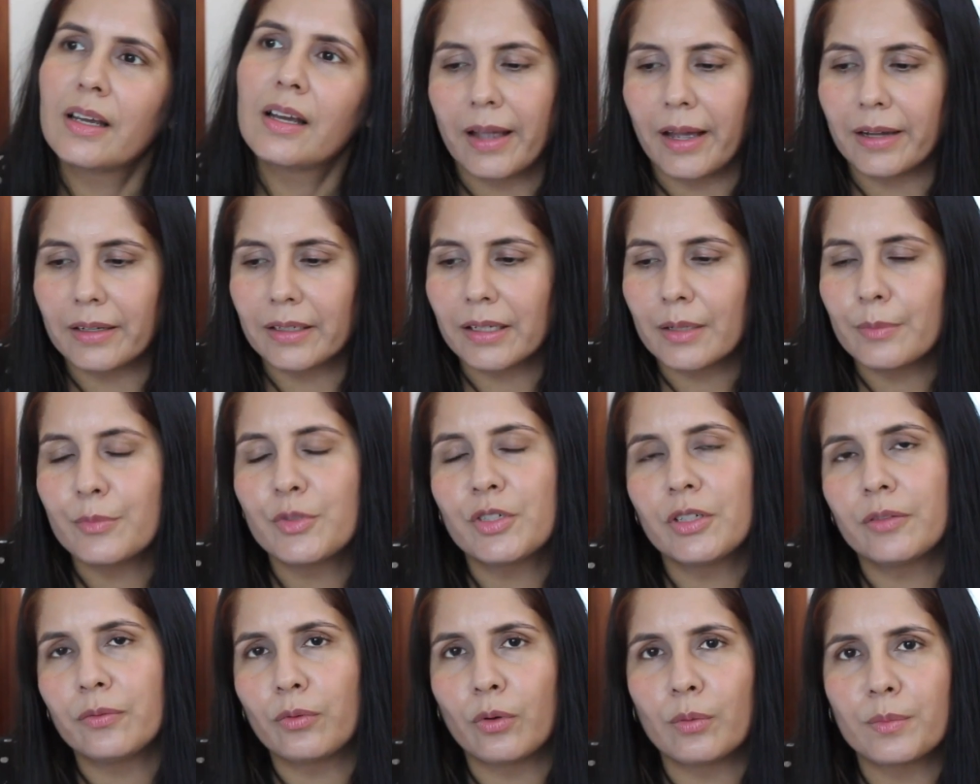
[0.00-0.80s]
And
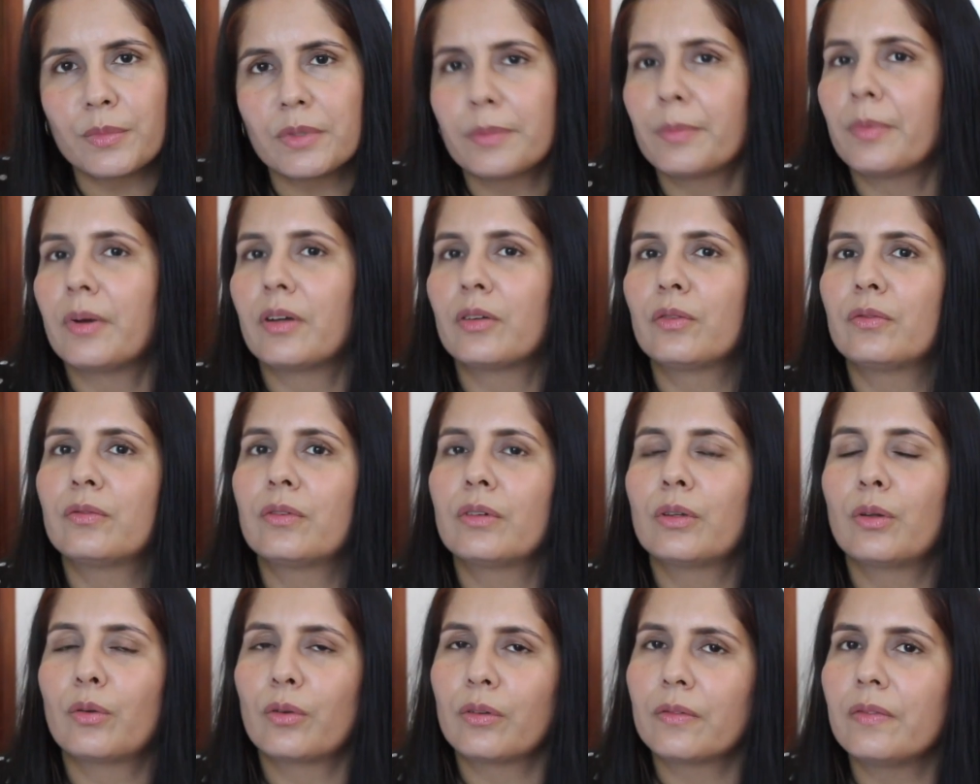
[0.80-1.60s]
kimchi forms a part of a
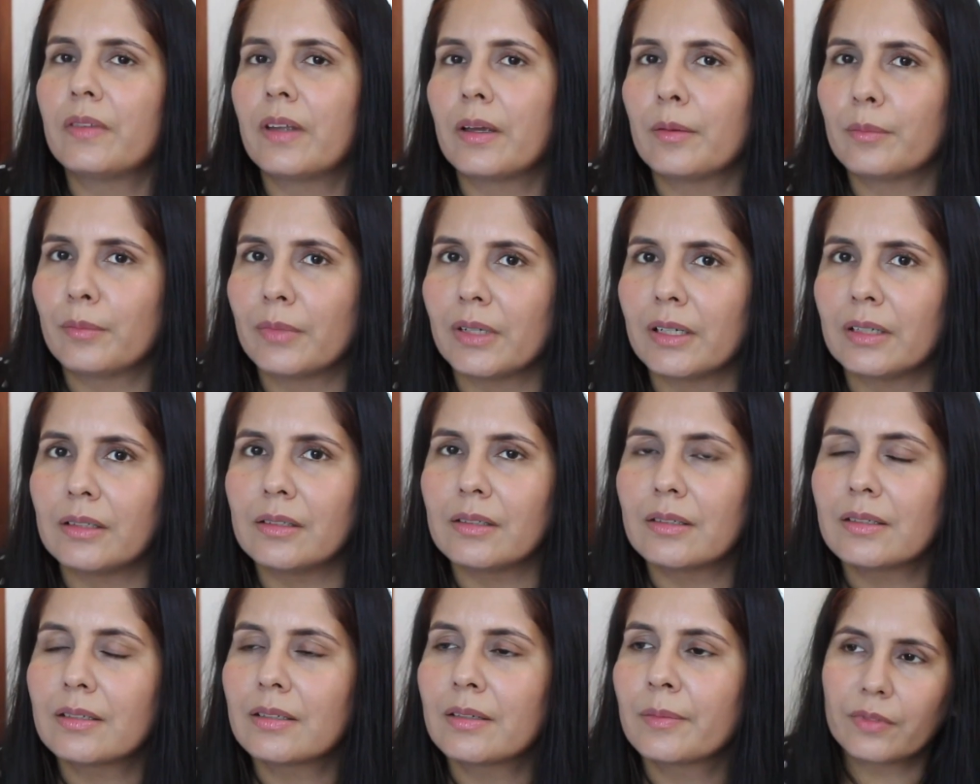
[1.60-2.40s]
lot of their
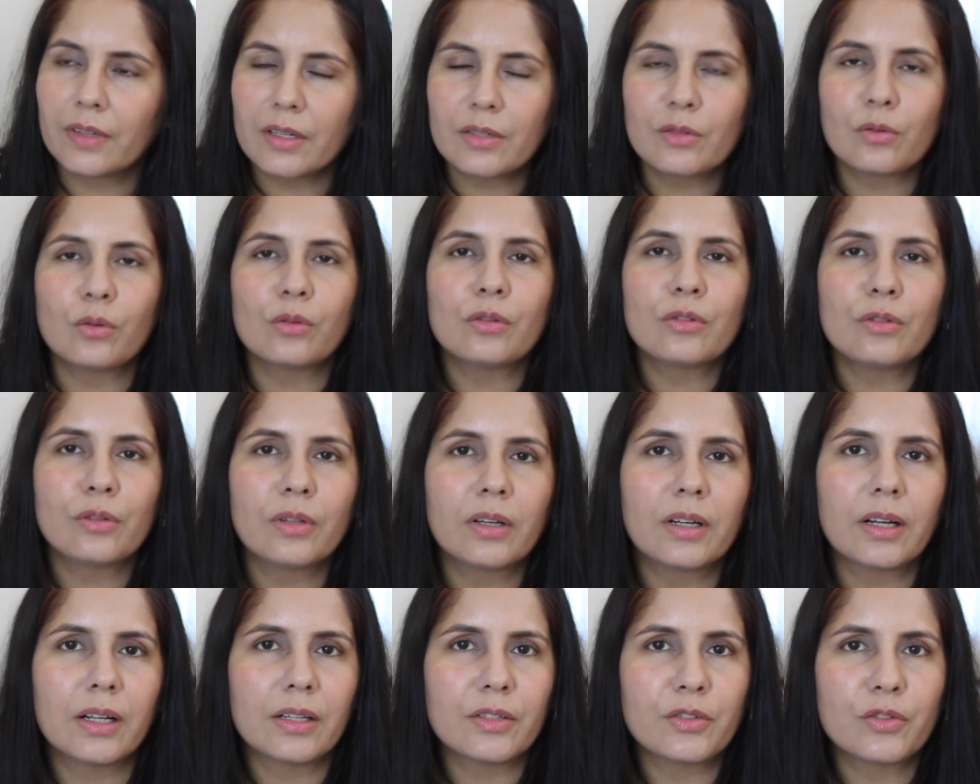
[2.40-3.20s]
meals. There's also the
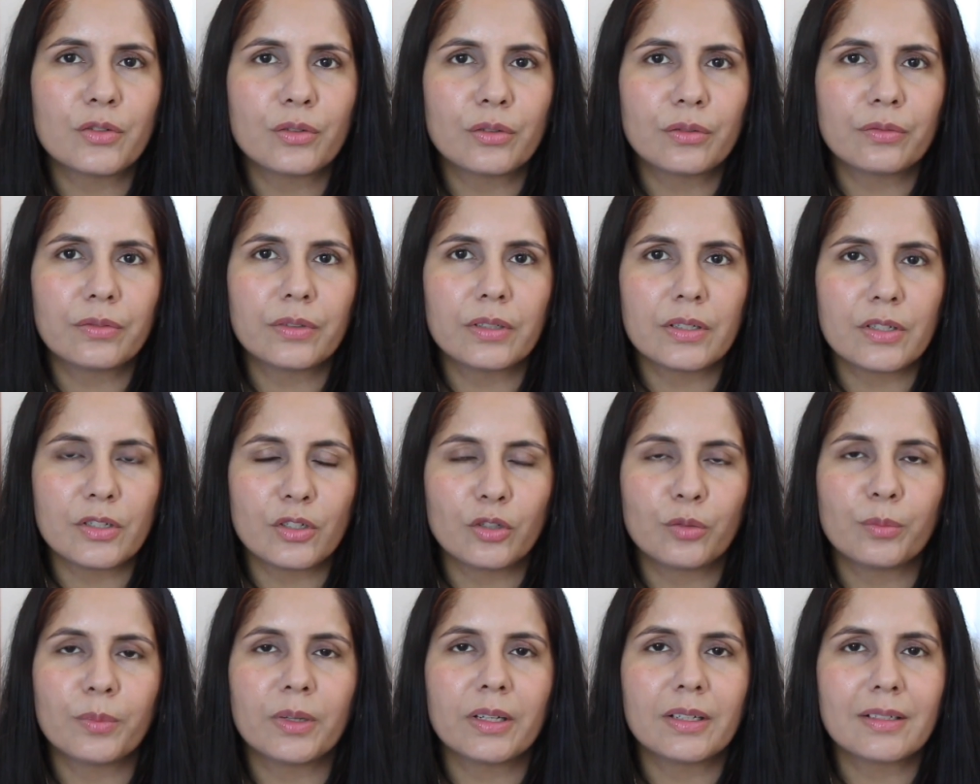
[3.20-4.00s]
culture of
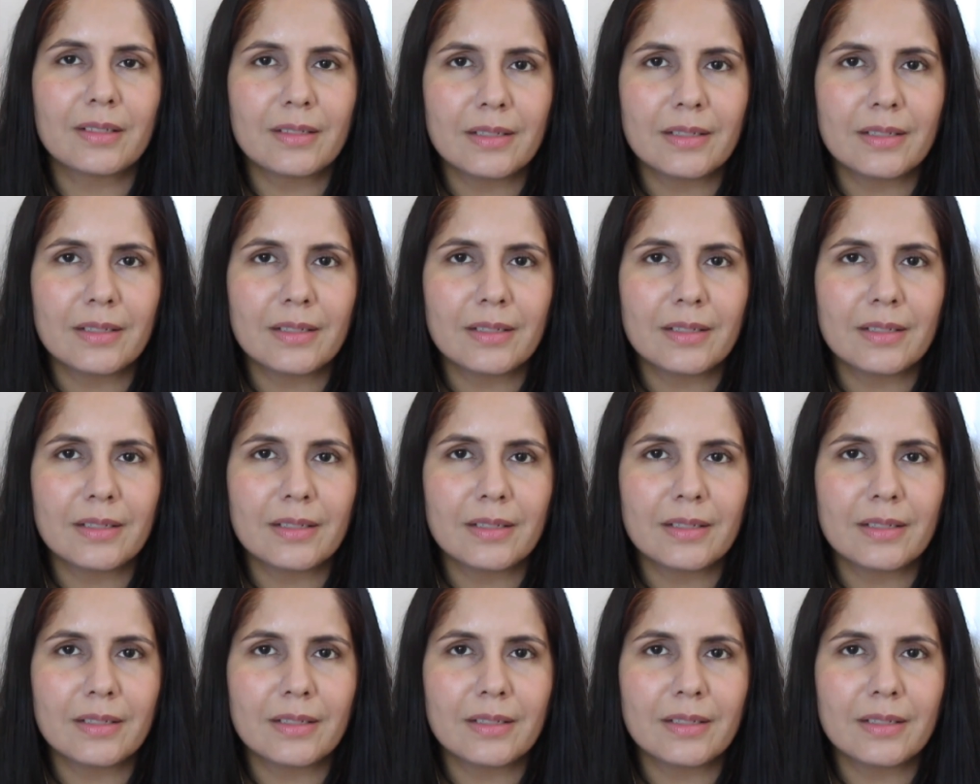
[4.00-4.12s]
consuming